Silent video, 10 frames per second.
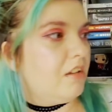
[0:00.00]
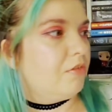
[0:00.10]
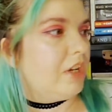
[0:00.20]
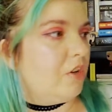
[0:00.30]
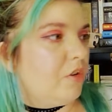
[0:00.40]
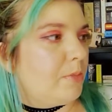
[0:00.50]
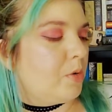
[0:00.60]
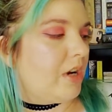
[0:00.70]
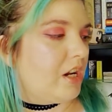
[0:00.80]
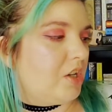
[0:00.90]
Gregory
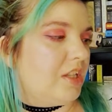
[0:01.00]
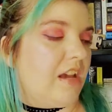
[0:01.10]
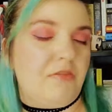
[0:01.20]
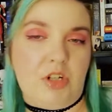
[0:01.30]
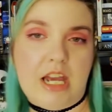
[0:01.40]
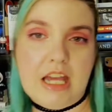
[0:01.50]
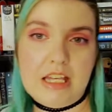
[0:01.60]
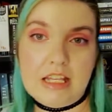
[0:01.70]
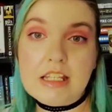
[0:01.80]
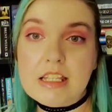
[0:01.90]
Maguire's After
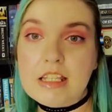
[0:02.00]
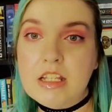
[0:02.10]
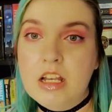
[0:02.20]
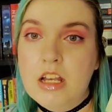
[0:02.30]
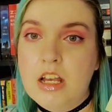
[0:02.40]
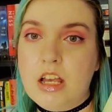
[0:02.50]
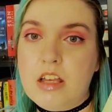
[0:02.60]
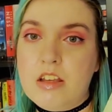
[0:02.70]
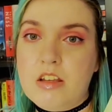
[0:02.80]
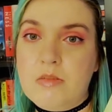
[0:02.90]
Alice.
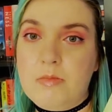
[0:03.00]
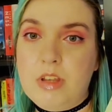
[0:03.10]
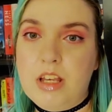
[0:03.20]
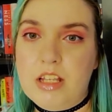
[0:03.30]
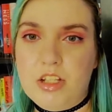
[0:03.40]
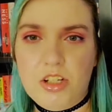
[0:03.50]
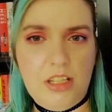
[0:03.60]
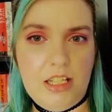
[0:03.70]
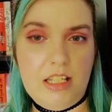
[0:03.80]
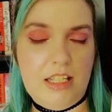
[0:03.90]
I started
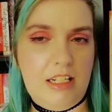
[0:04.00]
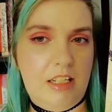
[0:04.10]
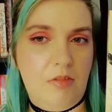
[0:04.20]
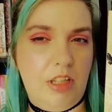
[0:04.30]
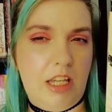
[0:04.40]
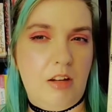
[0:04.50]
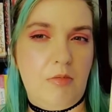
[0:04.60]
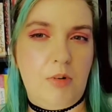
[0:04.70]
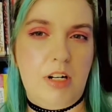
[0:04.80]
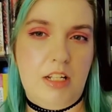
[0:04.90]
this and didn't really care
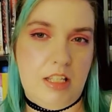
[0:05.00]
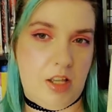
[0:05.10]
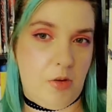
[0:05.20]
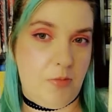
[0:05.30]
for it, so.